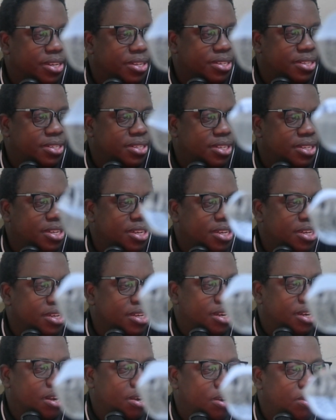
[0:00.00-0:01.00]
see
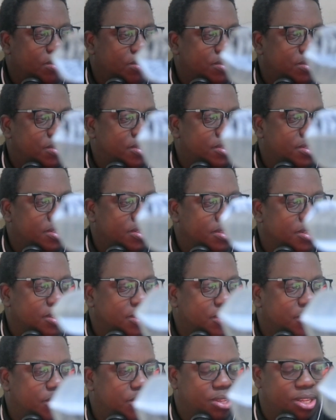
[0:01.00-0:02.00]
it locks
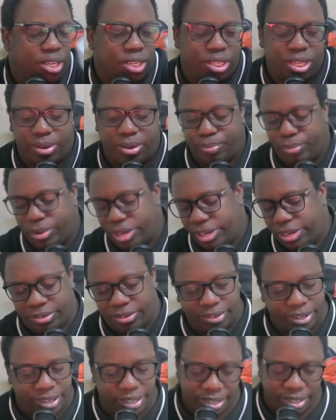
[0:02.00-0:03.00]
into the champagne
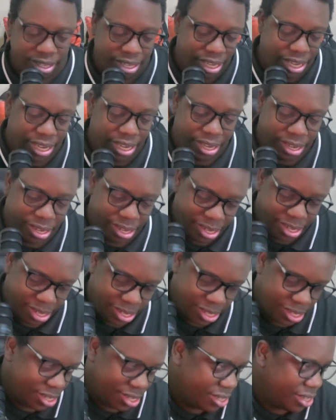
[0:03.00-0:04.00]
ring, and
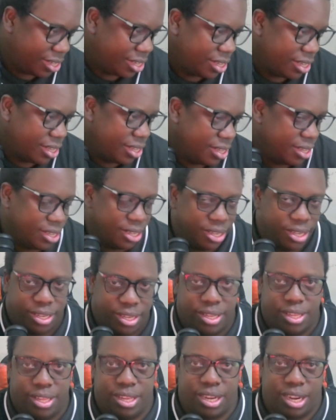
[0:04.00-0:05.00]

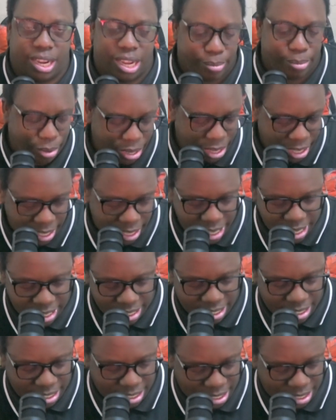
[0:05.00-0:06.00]
the camera
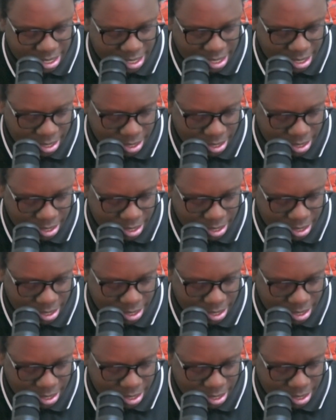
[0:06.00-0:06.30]
doesn't.